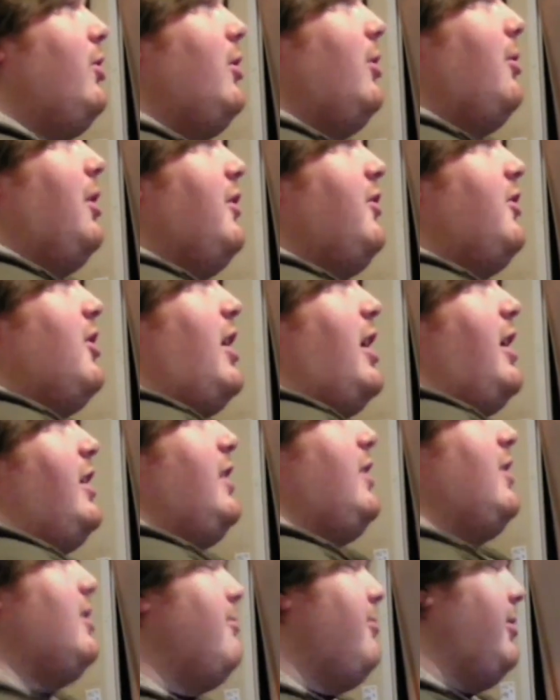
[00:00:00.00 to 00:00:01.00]
there isn't
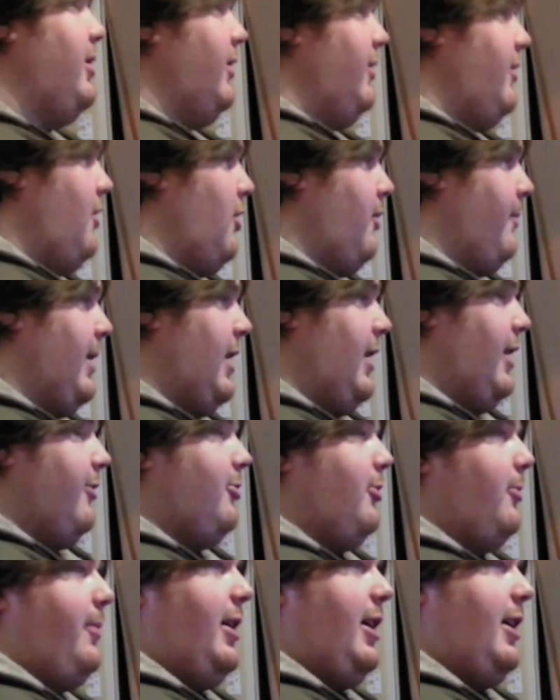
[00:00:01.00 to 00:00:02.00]
anything we can do about
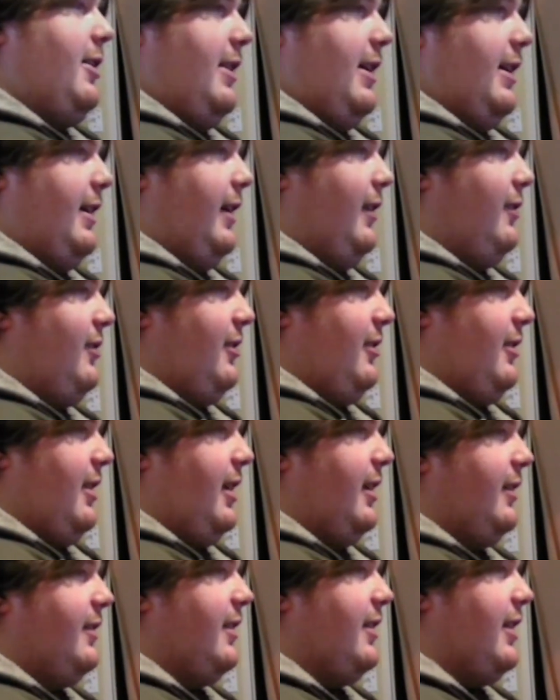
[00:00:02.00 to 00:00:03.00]
entropy. Like, it's
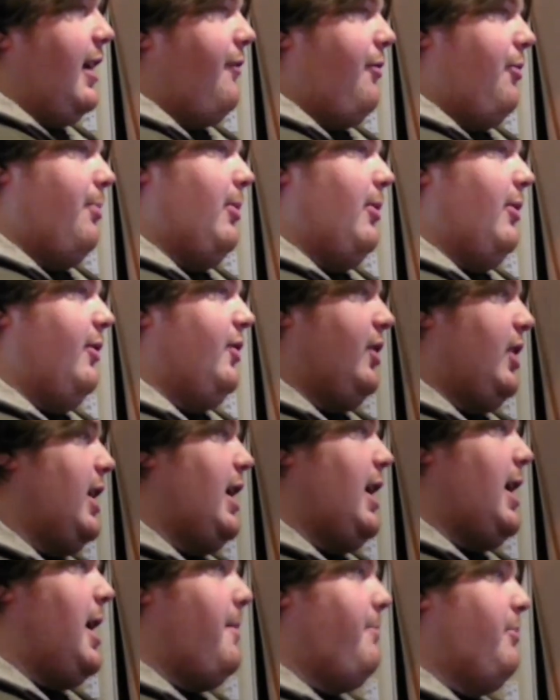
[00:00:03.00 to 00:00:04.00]
inevitable. It's
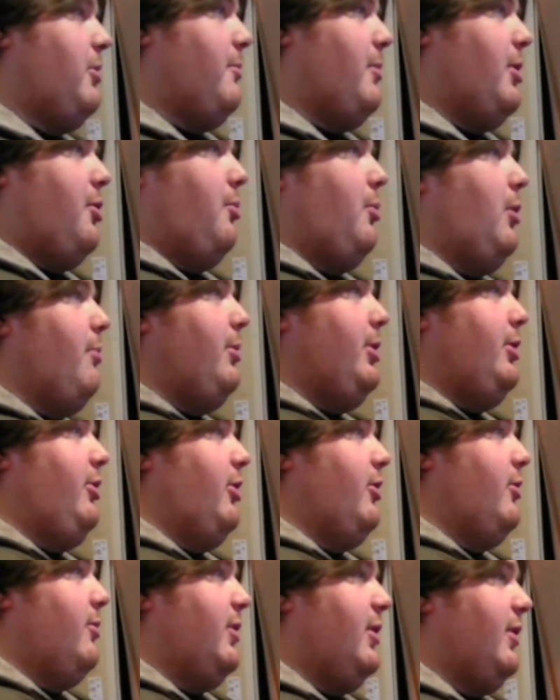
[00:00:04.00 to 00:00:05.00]
gonna happen. No matter what we
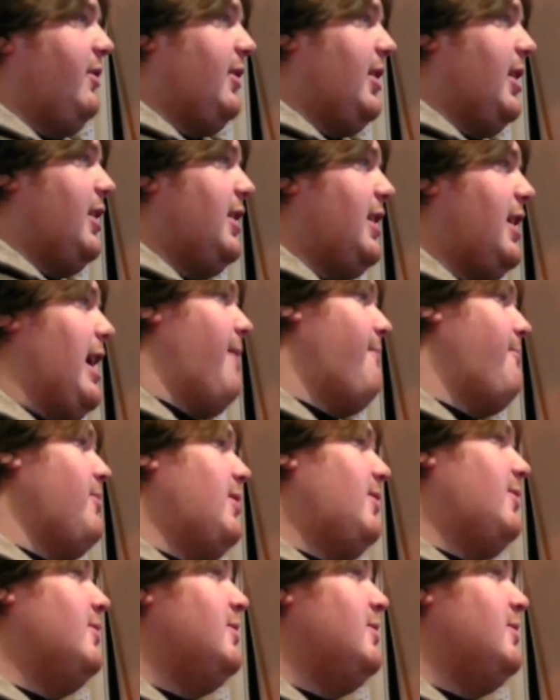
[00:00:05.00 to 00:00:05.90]
do, it's gonna happen.